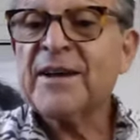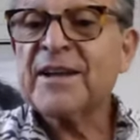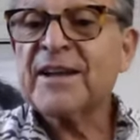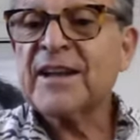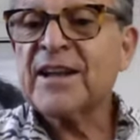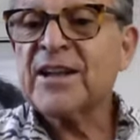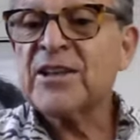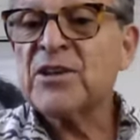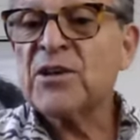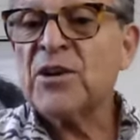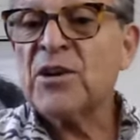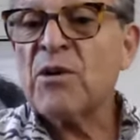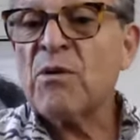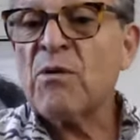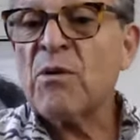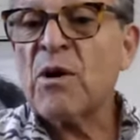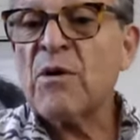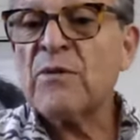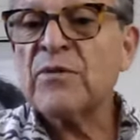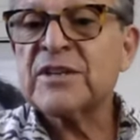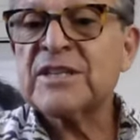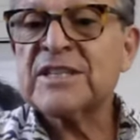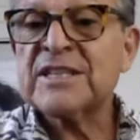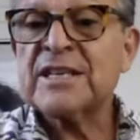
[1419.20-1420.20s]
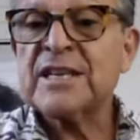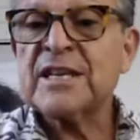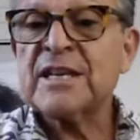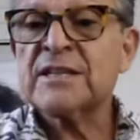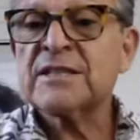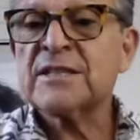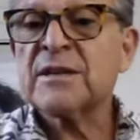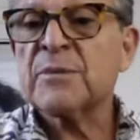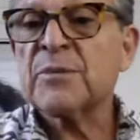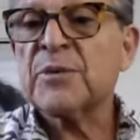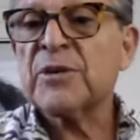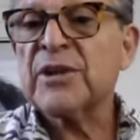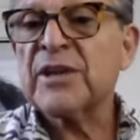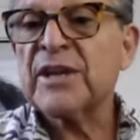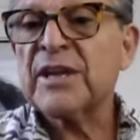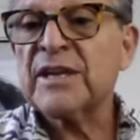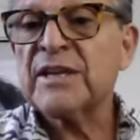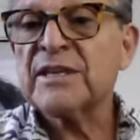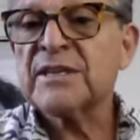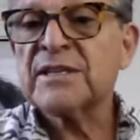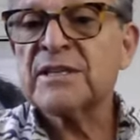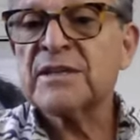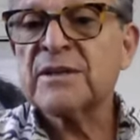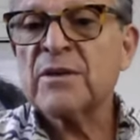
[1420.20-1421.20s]
Can you go over TISA,
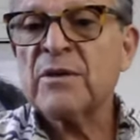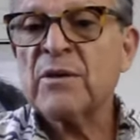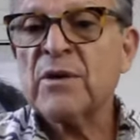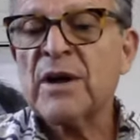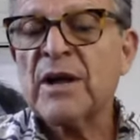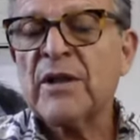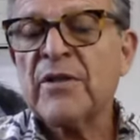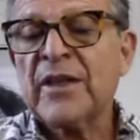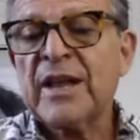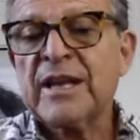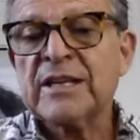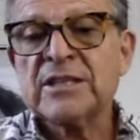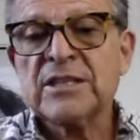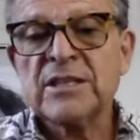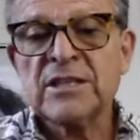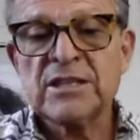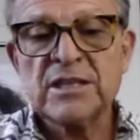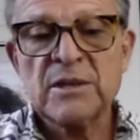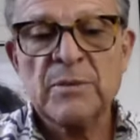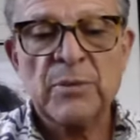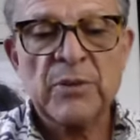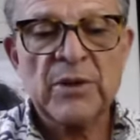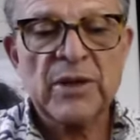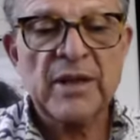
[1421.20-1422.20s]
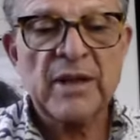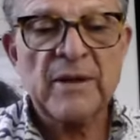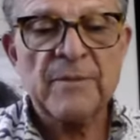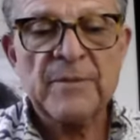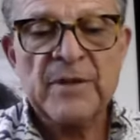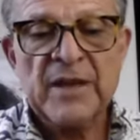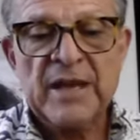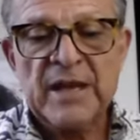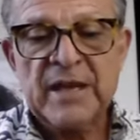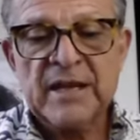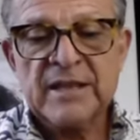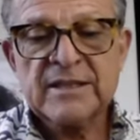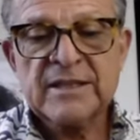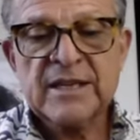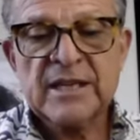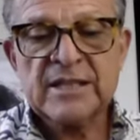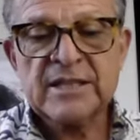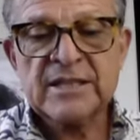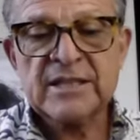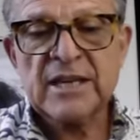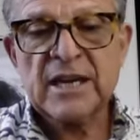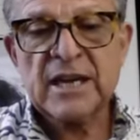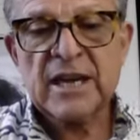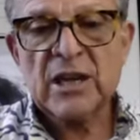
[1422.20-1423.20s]
please? Well, that's just simply
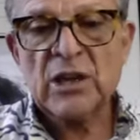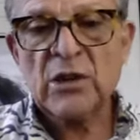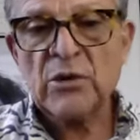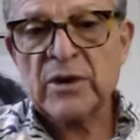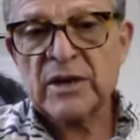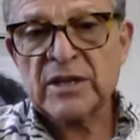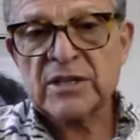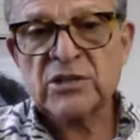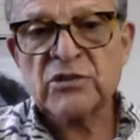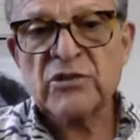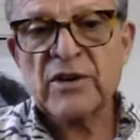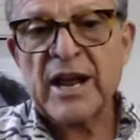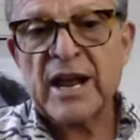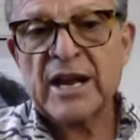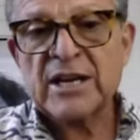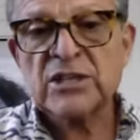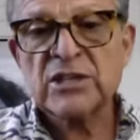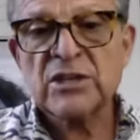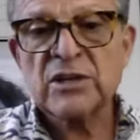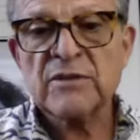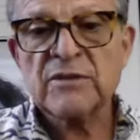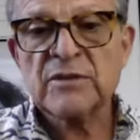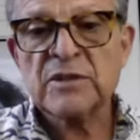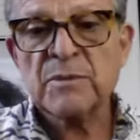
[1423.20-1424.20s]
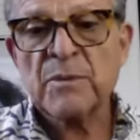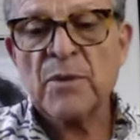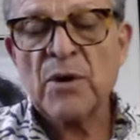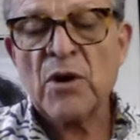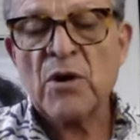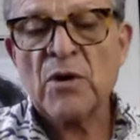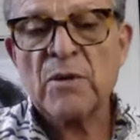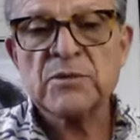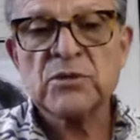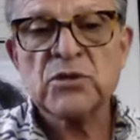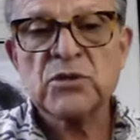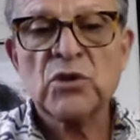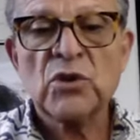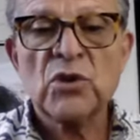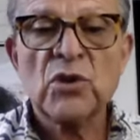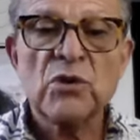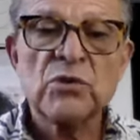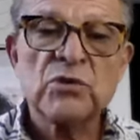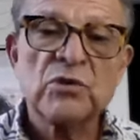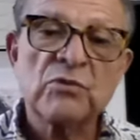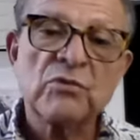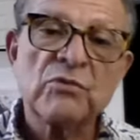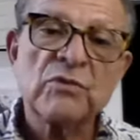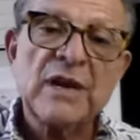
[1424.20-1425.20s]
testicular extraction of sperm. So you
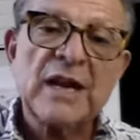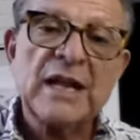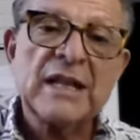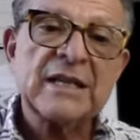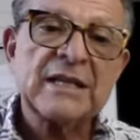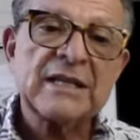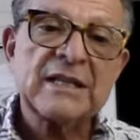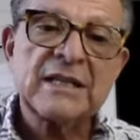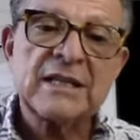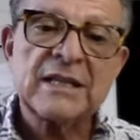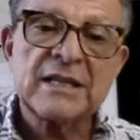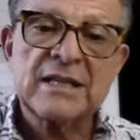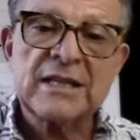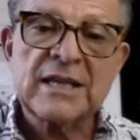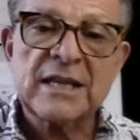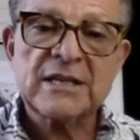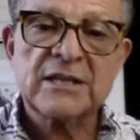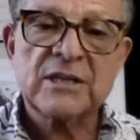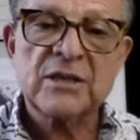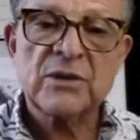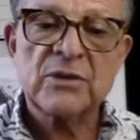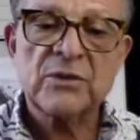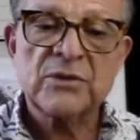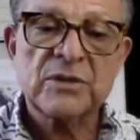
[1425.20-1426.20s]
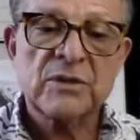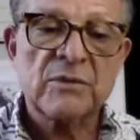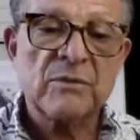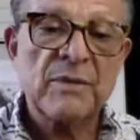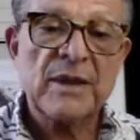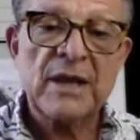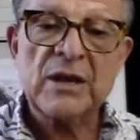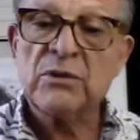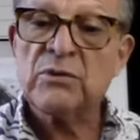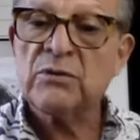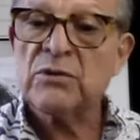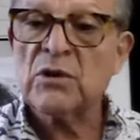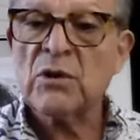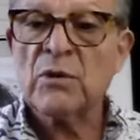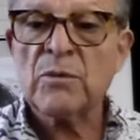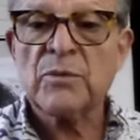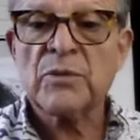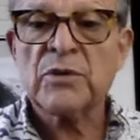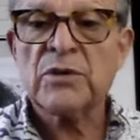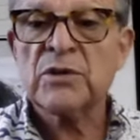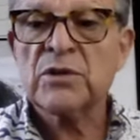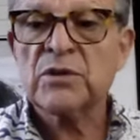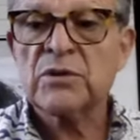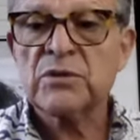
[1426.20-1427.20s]
go directly to the testicles in men who don't
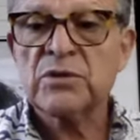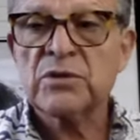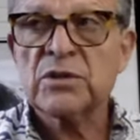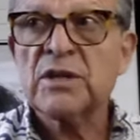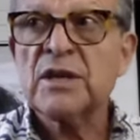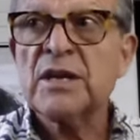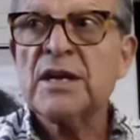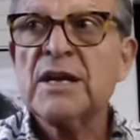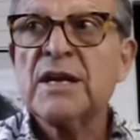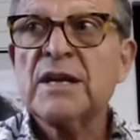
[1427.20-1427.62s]
produce